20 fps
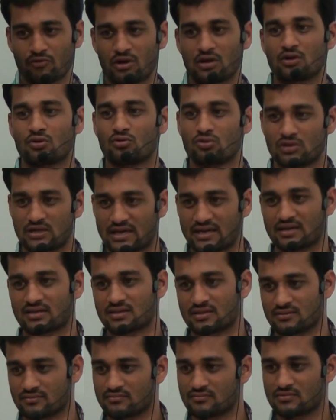what? Root
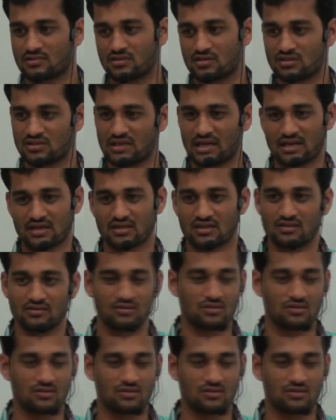directory. Directly.